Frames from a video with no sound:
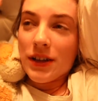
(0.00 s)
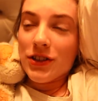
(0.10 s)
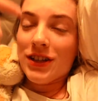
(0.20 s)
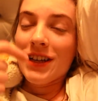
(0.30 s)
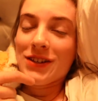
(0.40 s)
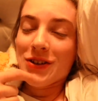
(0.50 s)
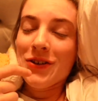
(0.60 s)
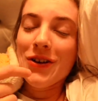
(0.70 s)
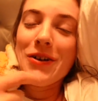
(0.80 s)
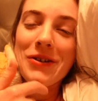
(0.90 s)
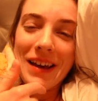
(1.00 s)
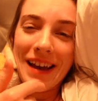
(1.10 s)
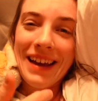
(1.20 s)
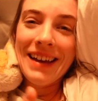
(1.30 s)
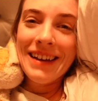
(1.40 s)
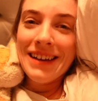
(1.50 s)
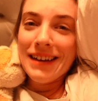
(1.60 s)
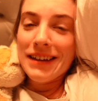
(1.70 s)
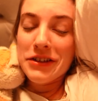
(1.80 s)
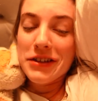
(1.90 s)
She's croaky.
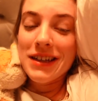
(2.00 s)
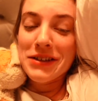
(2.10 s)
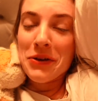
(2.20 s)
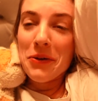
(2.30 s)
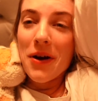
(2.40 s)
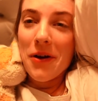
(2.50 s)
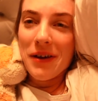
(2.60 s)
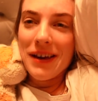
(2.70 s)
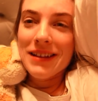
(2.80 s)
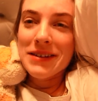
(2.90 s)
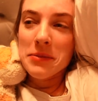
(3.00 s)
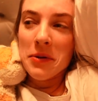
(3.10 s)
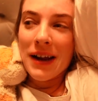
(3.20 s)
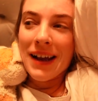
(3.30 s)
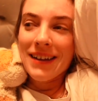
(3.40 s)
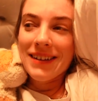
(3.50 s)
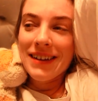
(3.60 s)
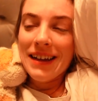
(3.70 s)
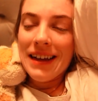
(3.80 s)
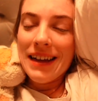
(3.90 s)
She is croaky this morning.
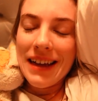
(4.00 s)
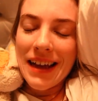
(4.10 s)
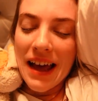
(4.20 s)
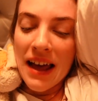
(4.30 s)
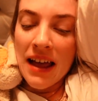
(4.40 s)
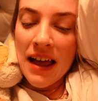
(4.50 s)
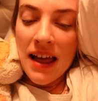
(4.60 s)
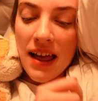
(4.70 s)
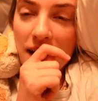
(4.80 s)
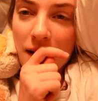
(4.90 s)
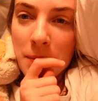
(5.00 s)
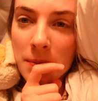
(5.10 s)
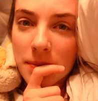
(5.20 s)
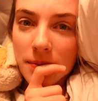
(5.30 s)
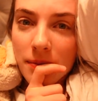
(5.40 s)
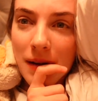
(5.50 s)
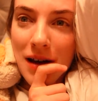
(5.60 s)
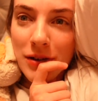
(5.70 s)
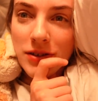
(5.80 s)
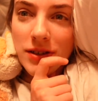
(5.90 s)
Yeah. Um.
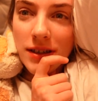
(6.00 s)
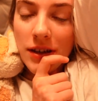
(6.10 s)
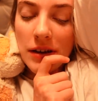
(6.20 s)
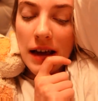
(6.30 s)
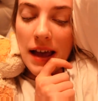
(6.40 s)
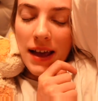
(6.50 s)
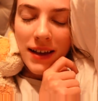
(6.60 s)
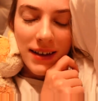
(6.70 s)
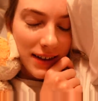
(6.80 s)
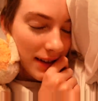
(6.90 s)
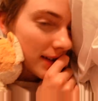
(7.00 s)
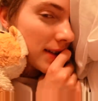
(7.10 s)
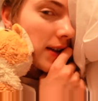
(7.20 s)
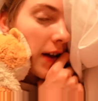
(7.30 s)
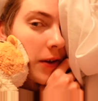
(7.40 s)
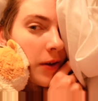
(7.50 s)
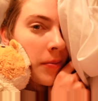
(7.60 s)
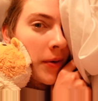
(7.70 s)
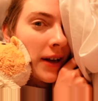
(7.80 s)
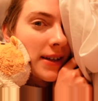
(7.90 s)
Wow, it's a new day. So, good
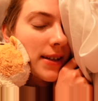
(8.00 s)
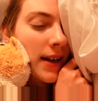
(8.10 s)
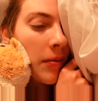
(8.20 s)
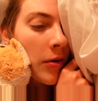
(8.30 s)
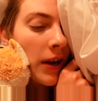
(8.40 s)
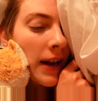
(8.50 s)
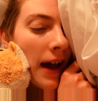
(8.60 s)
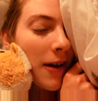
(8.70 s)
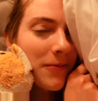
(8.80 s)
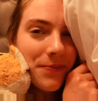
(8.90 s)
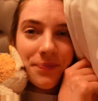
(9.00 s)
morning. It's Sunday morning now.